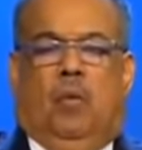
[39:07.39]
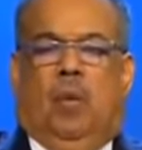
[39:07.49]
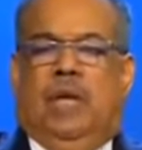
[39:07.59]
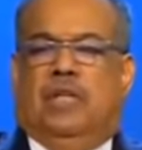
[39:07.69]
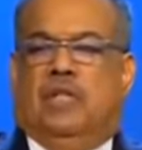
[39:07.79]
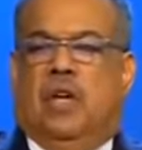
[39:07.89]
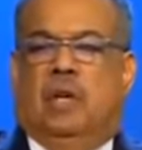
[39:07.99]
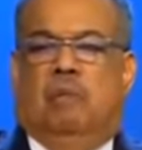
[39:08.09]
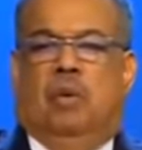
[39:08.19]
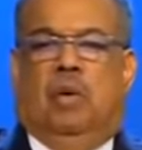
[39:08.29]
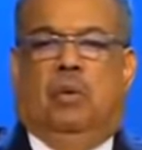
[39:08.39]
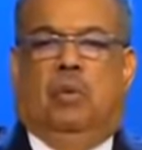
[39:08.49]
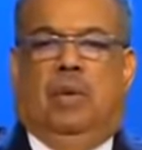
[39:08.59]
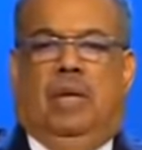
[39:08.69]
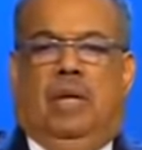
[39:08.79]
wind started
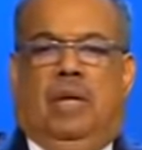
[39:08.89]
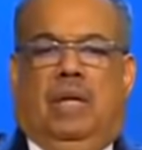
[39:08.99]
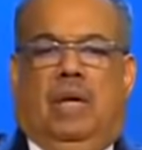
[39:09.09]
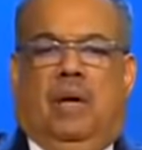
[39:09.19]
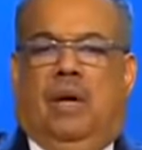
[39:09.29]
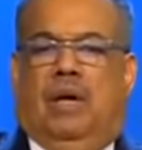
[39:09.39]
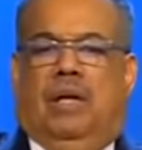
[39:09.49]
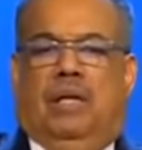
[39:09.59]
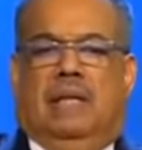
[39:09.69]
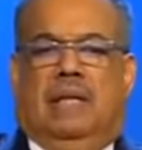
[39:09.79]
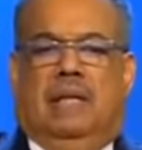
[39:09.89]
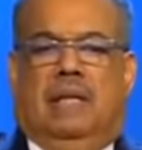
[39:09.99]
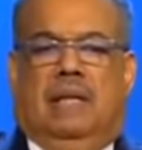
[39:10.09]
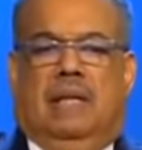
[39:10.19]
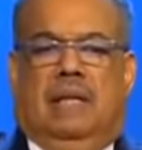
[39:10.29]
blowing really hard.
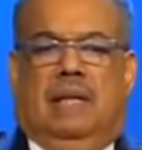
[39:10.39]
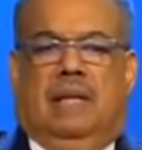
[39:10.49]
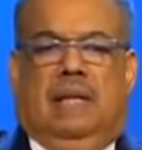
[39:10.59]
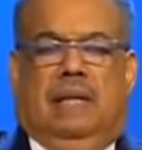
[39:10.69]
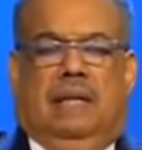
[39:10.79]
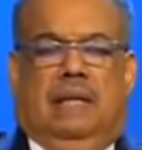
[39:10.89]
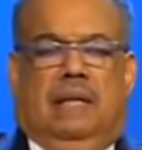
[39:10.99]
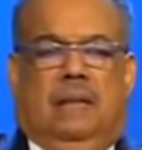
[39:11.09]
And